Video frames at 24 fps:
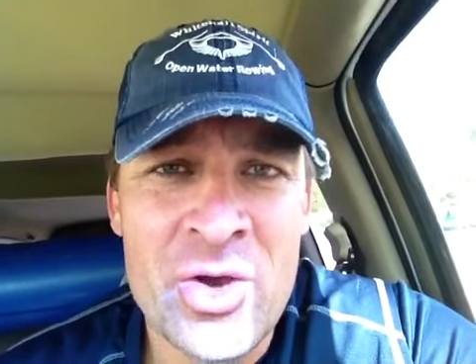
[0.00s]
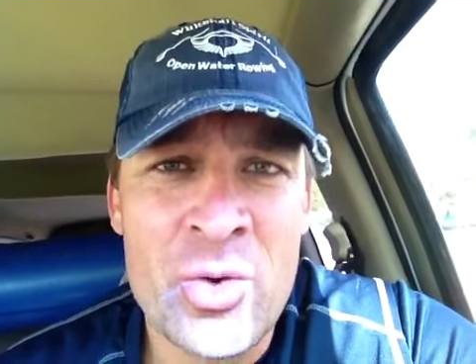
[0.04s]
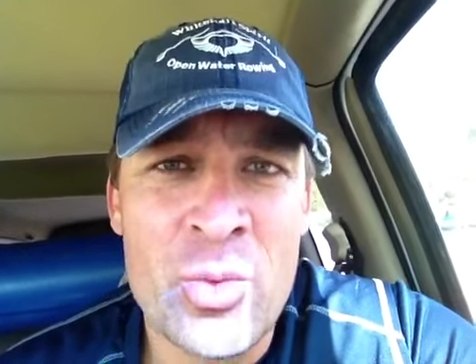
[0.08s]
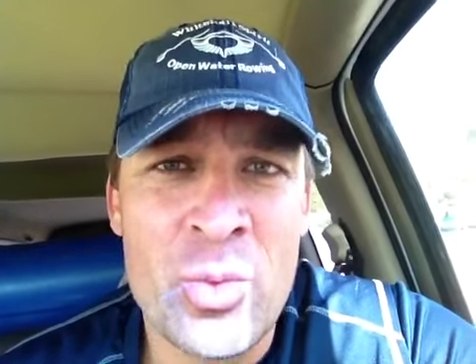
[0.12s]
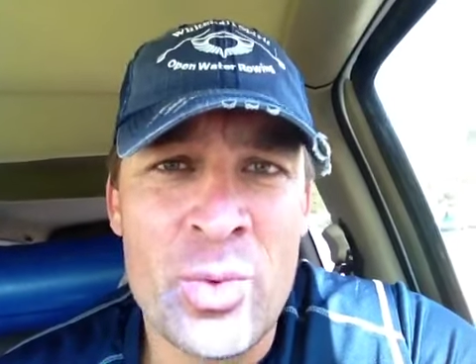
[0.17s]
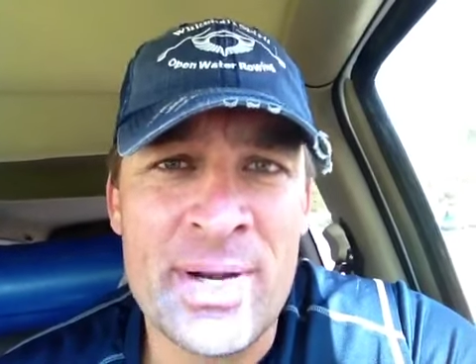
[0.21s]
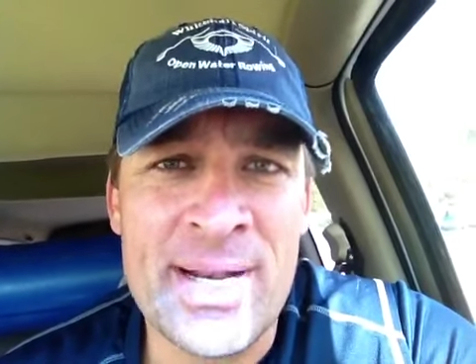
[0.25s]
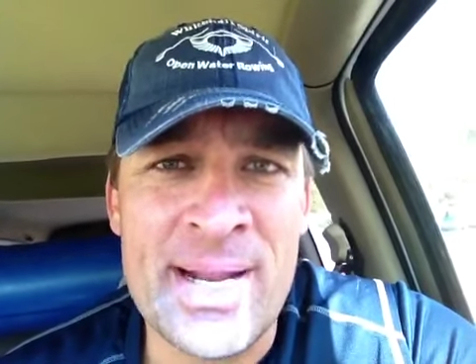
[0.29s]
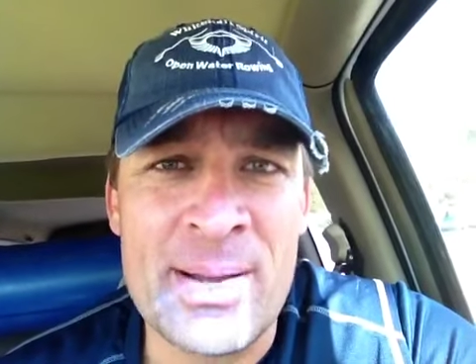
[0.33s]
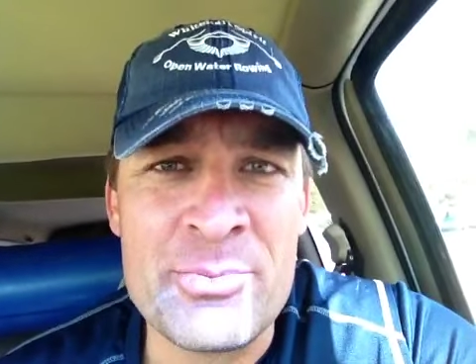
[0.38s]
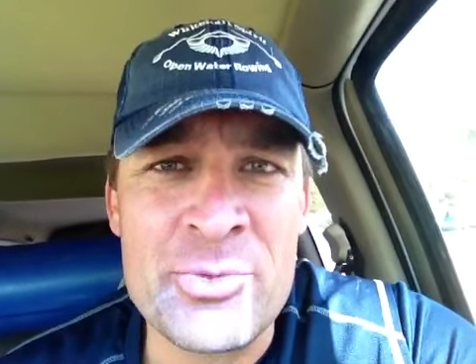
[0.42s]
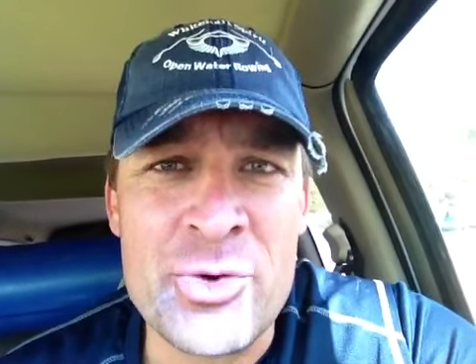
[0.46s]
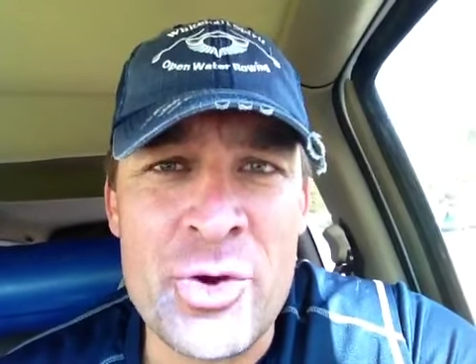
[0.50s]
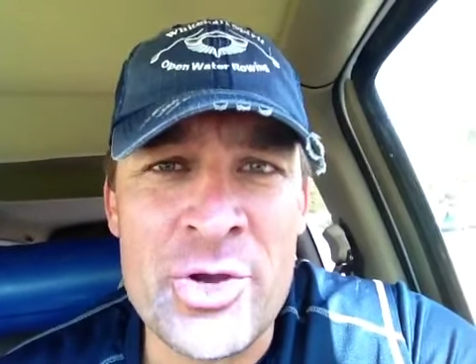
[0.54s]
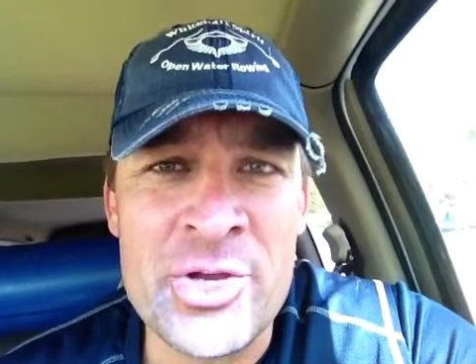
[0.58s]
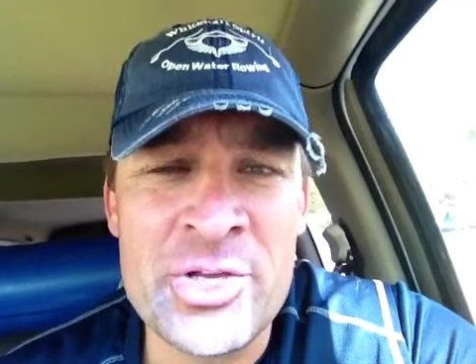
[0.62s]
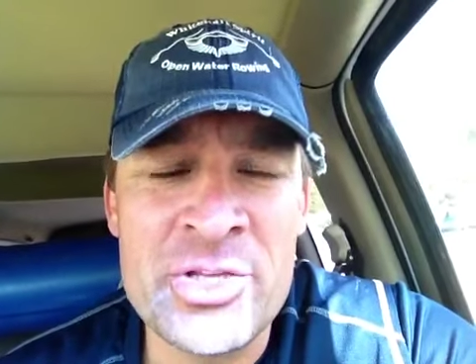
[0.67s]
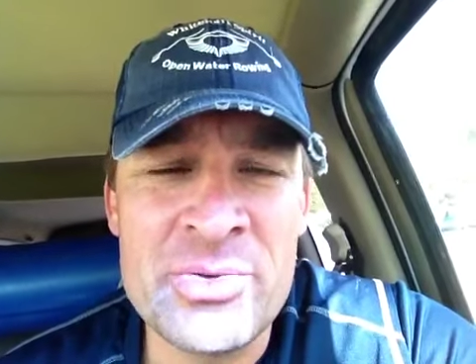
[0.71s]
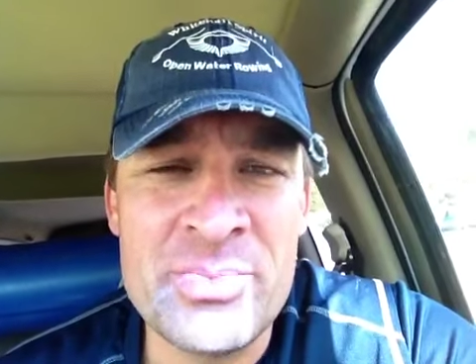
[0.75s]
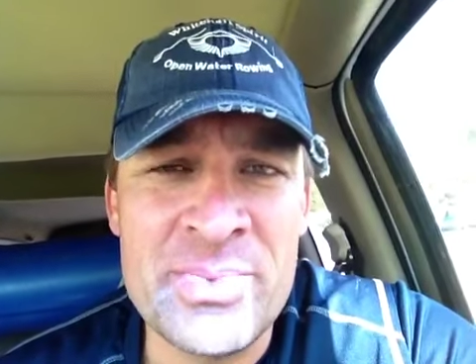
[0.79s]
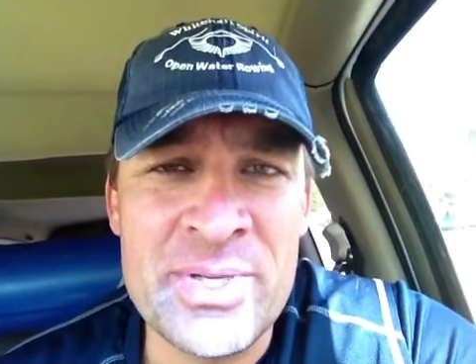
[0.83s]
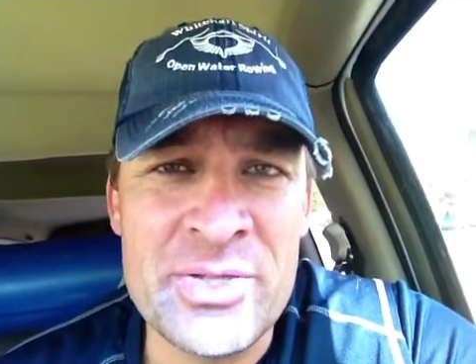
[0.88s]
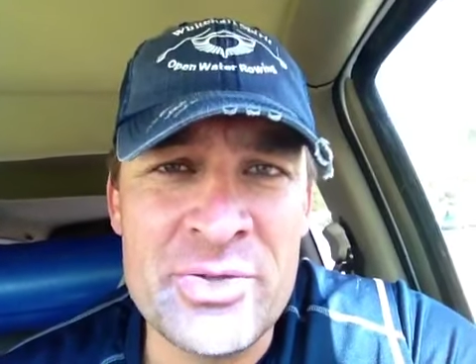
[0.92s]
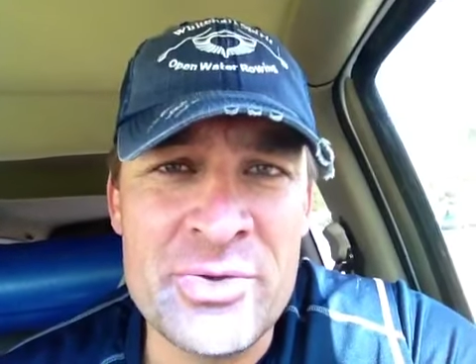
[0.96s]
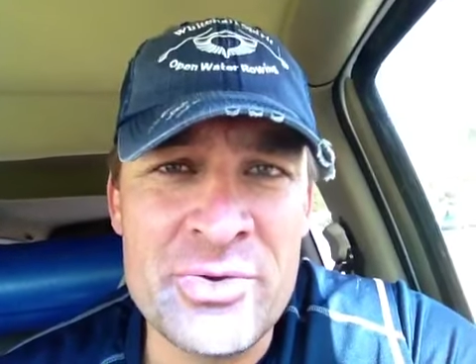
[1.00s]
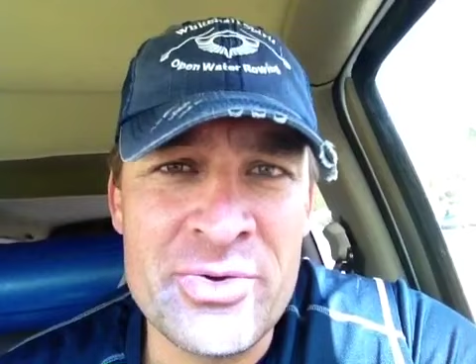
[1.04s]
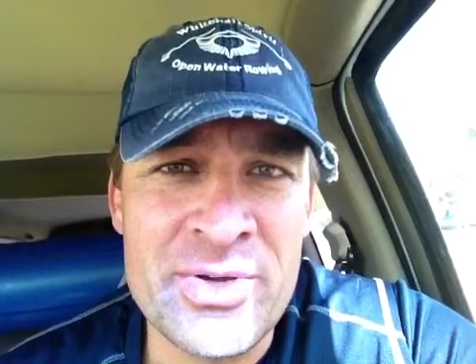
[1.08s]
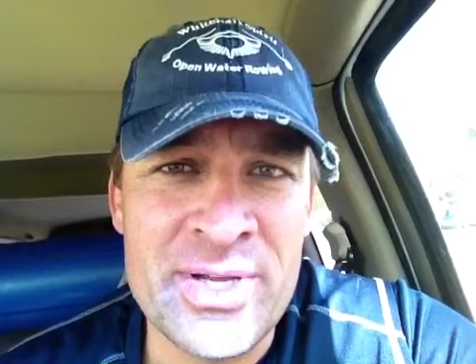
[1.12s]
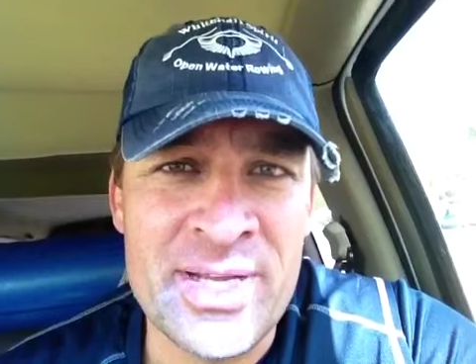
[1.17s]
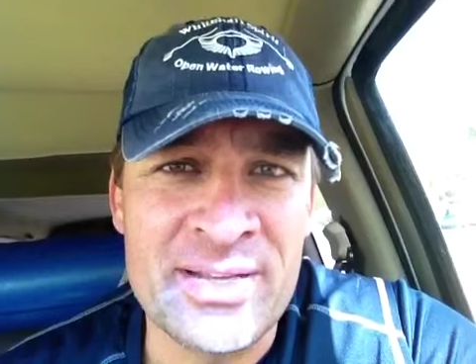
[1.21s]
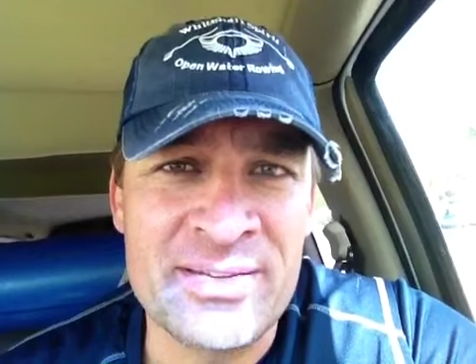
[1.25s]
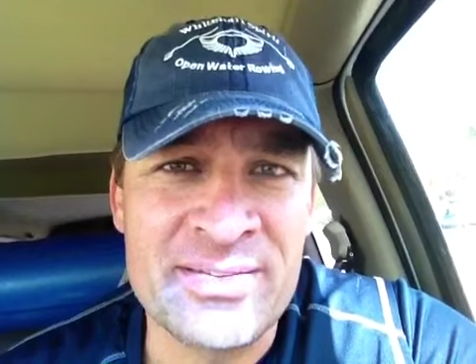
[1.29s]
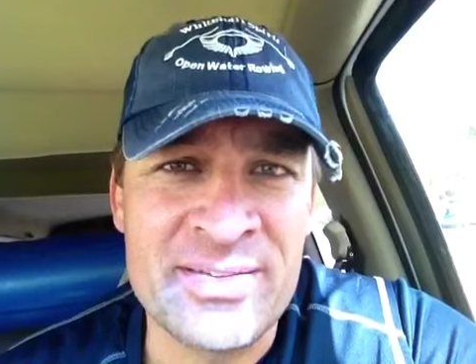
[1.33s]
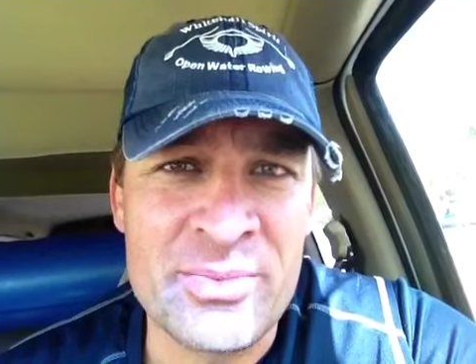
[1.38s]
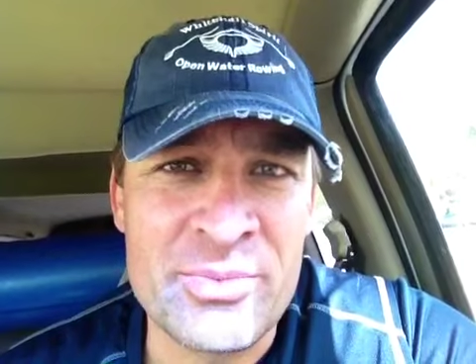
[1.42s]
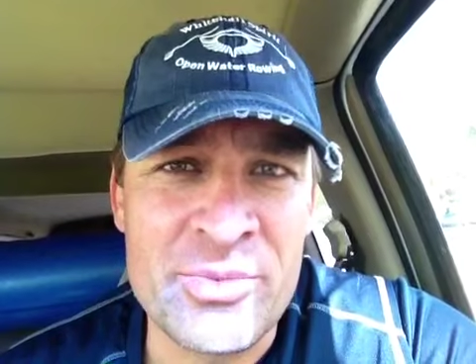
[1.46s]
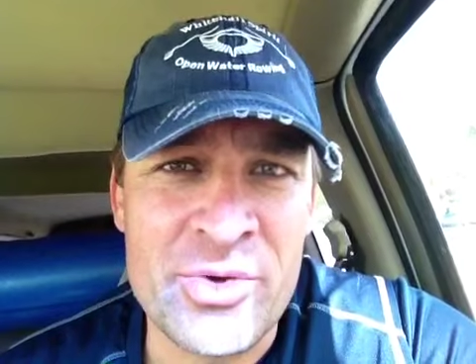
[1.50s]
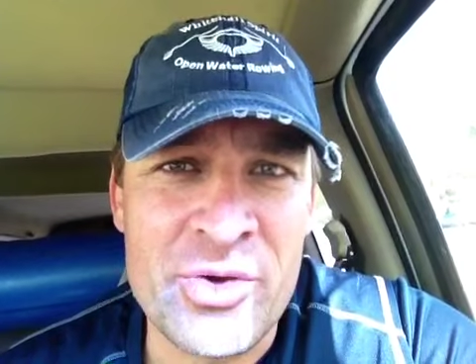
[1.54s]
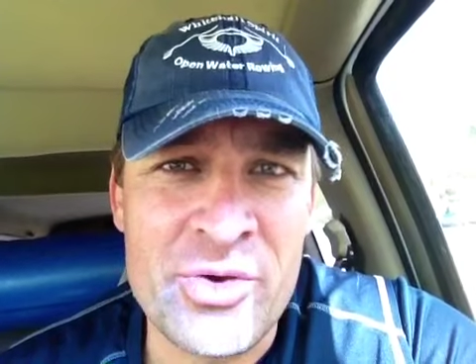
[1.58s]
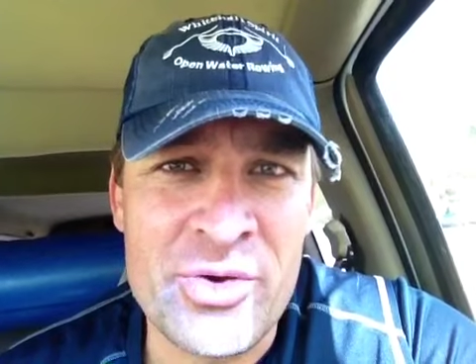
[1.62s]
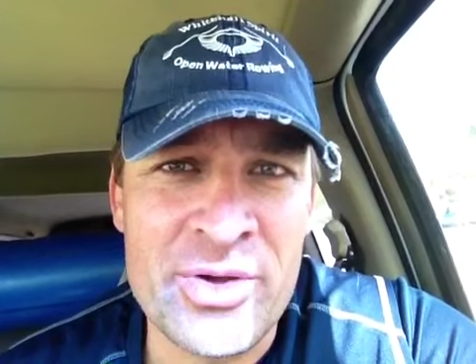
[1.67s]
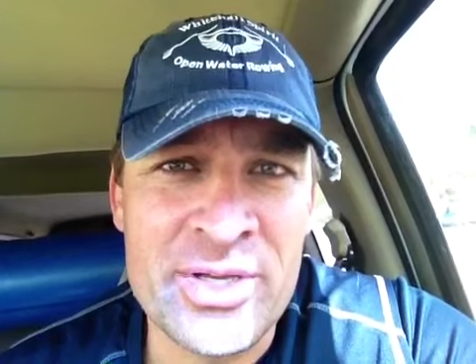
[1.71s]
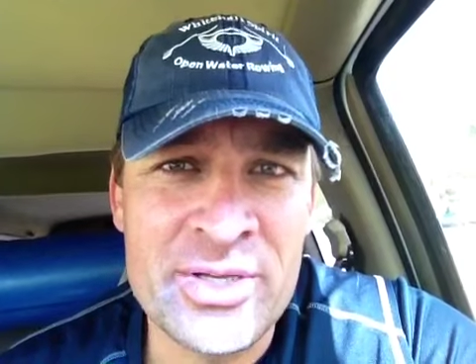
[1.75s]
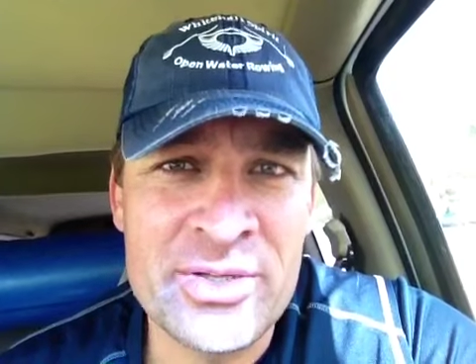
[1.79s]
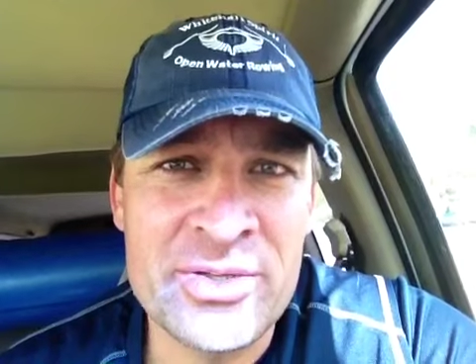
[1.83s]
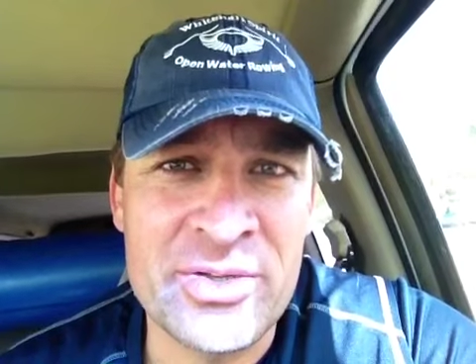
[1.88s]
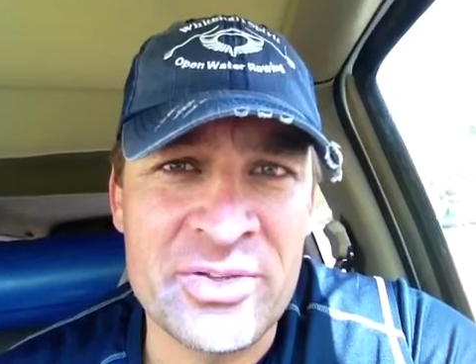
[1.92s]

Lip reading: What I'm going to be doing is I'm going